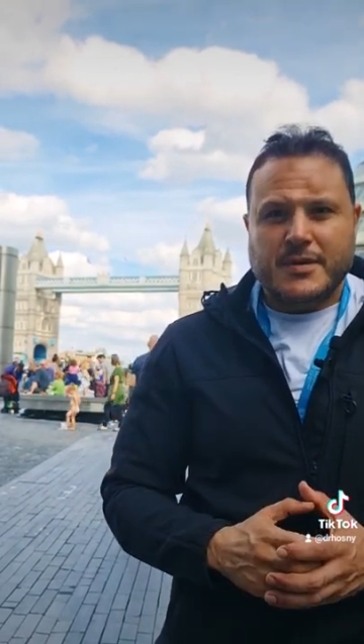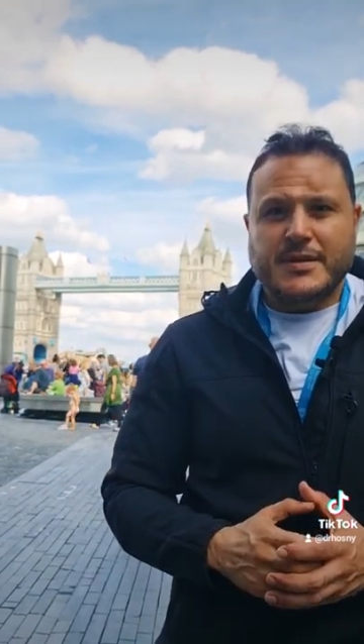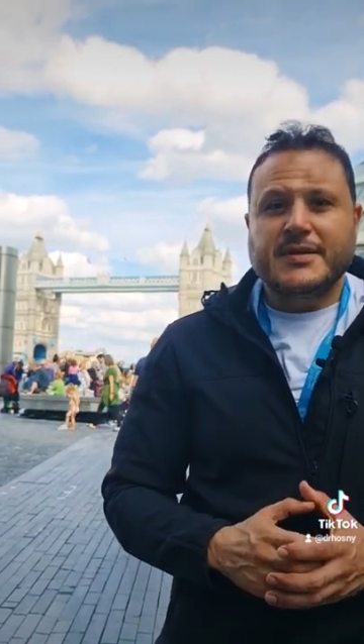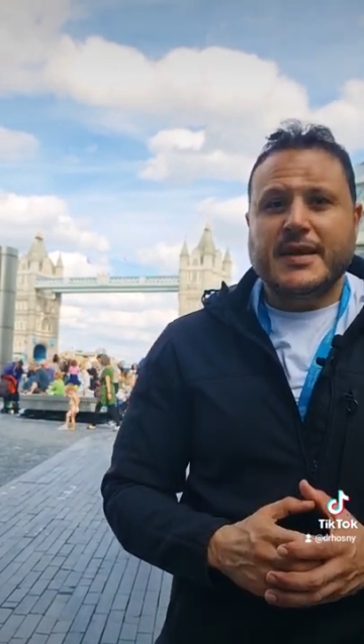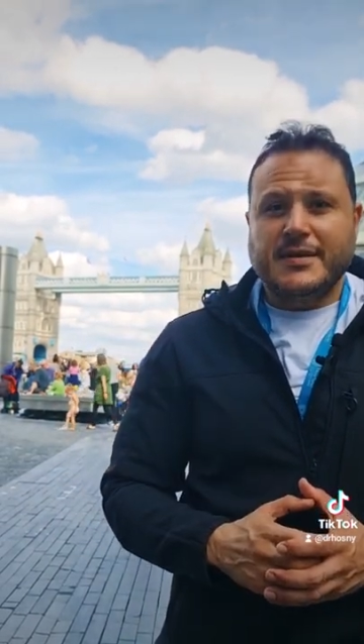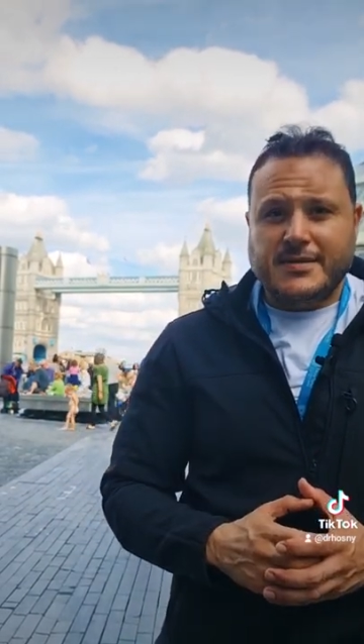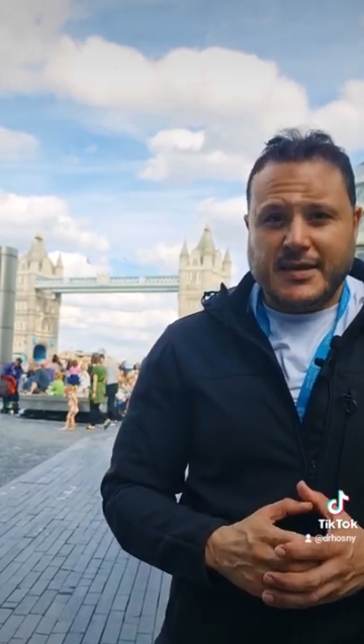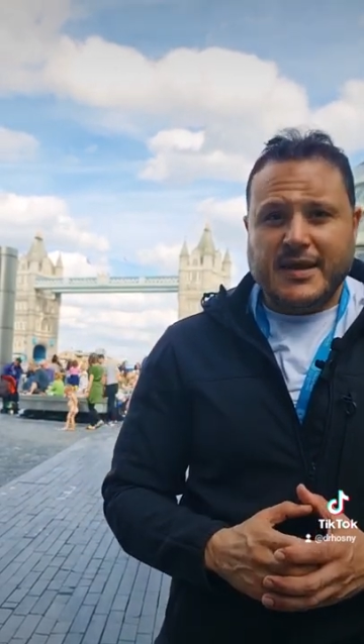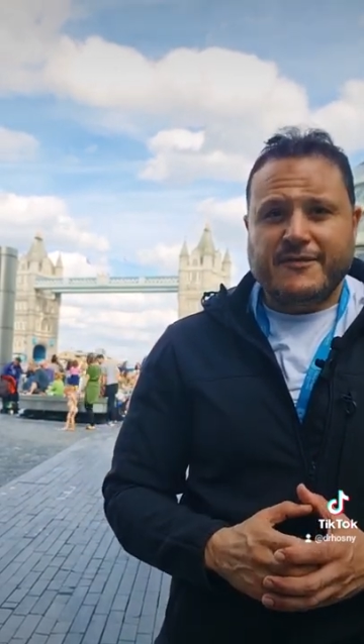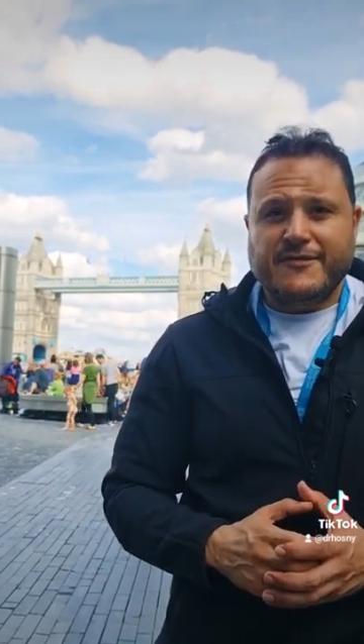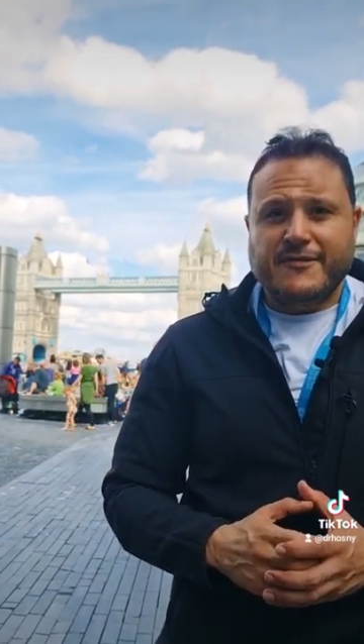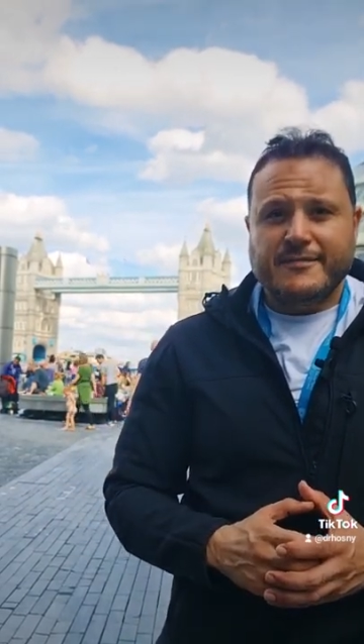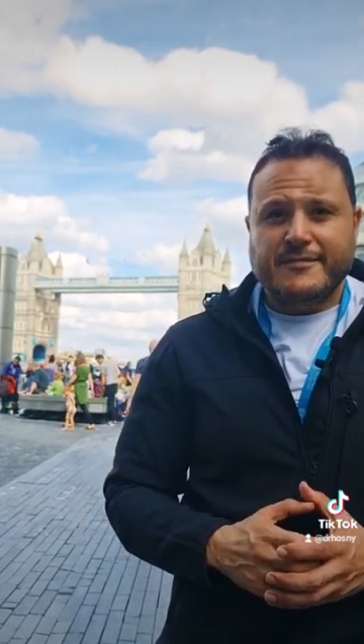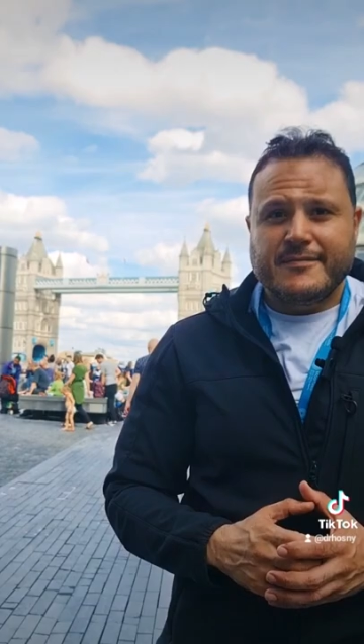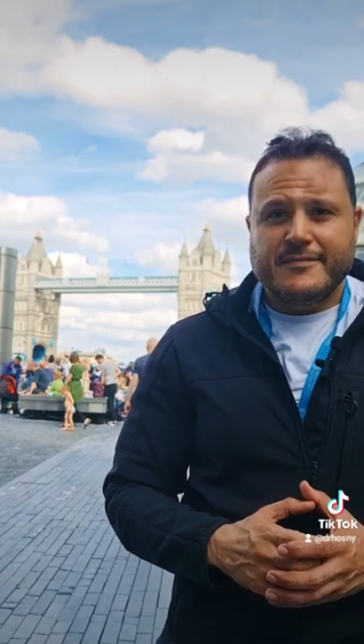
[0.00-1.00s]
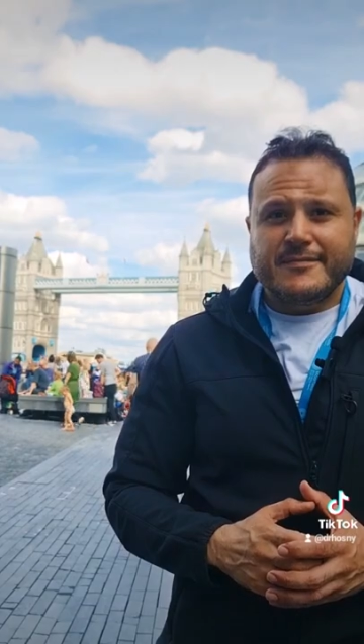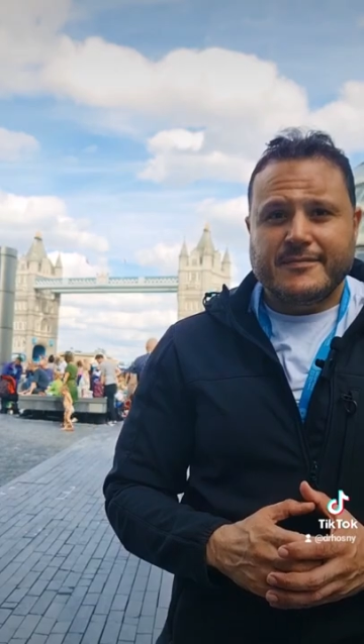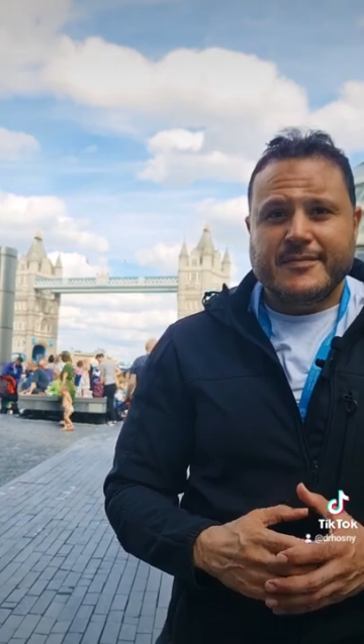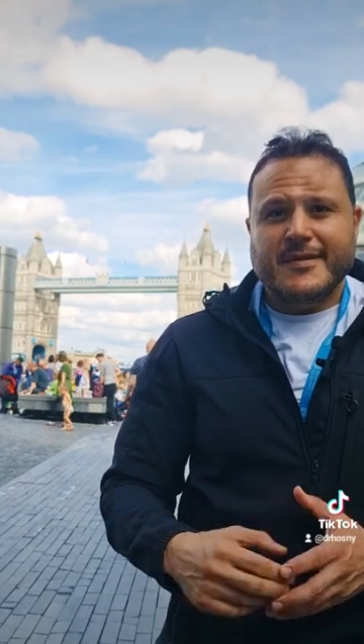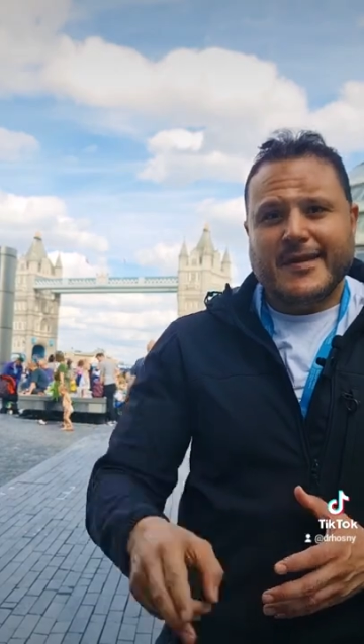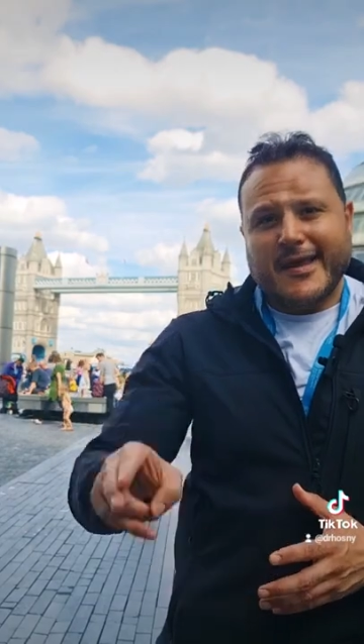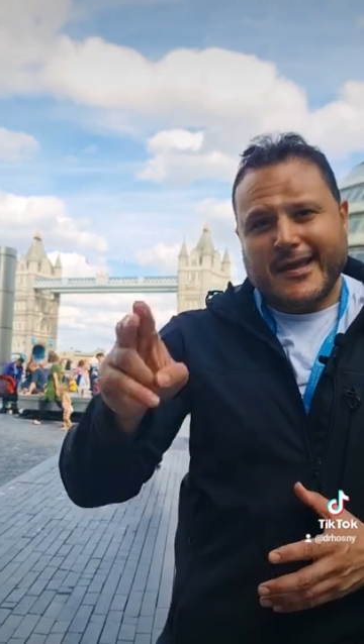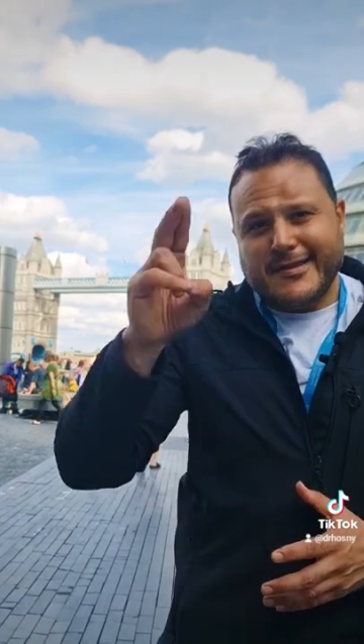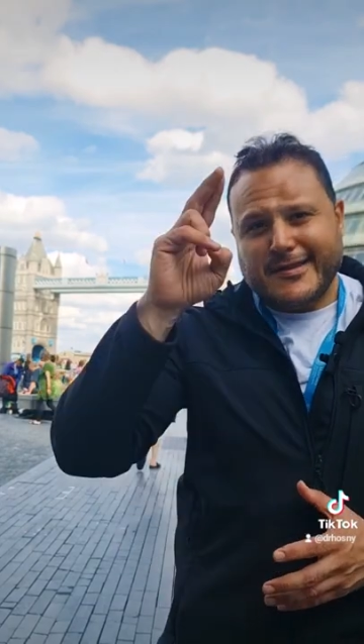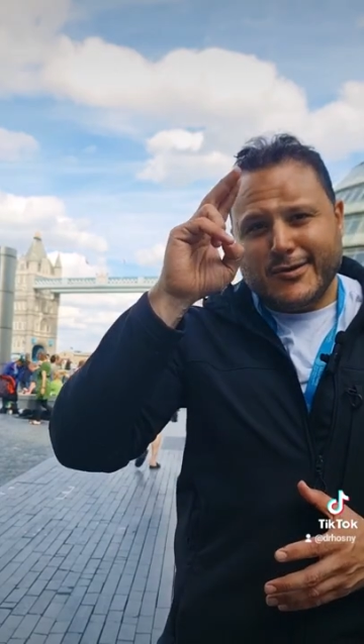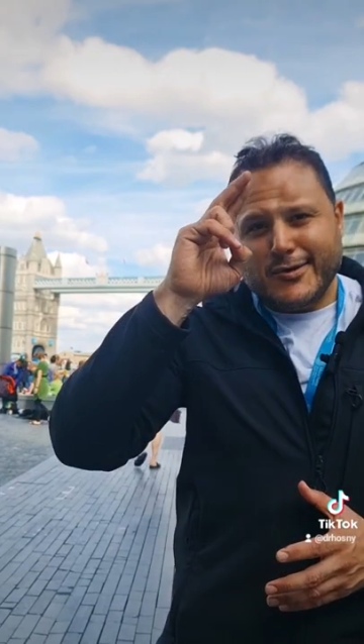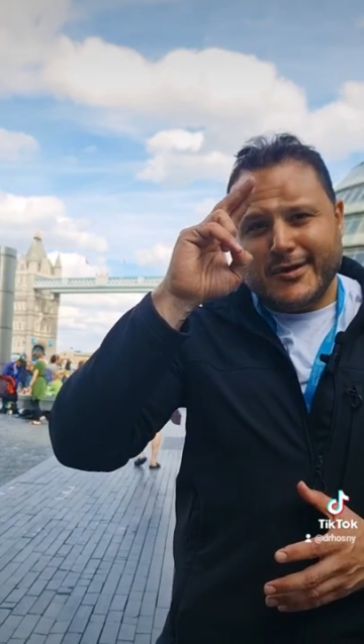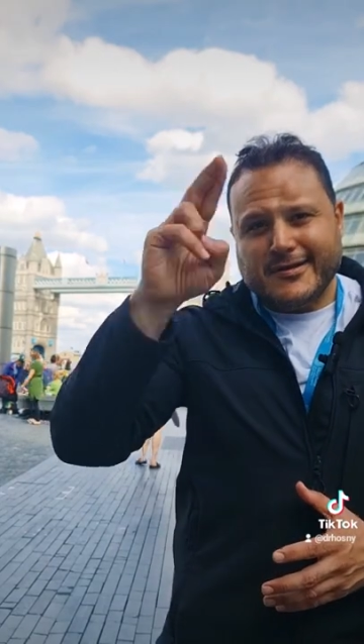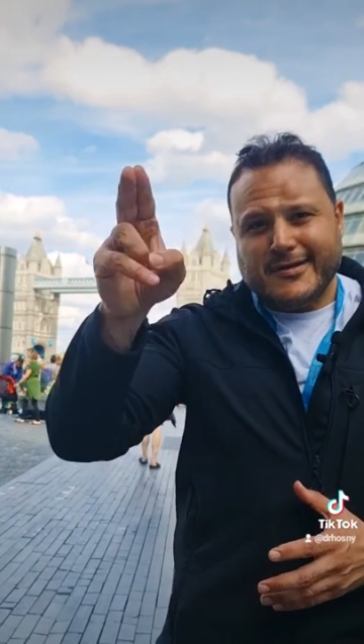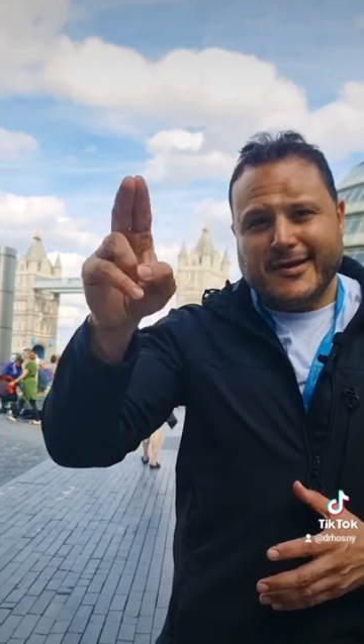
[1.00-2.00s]
Stay safe and
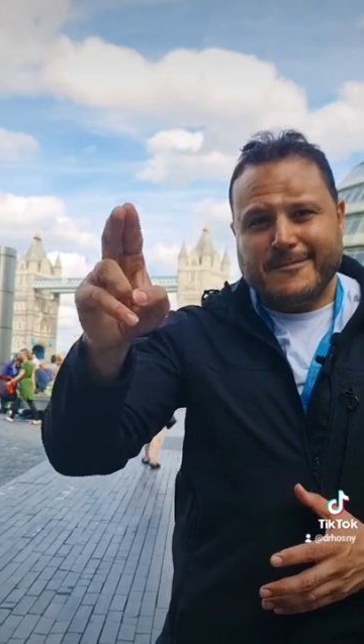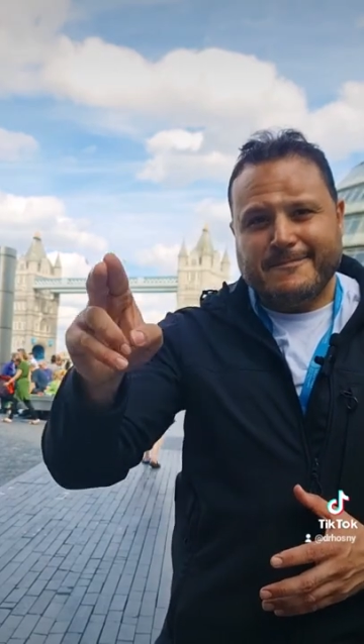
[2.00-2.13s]
see you next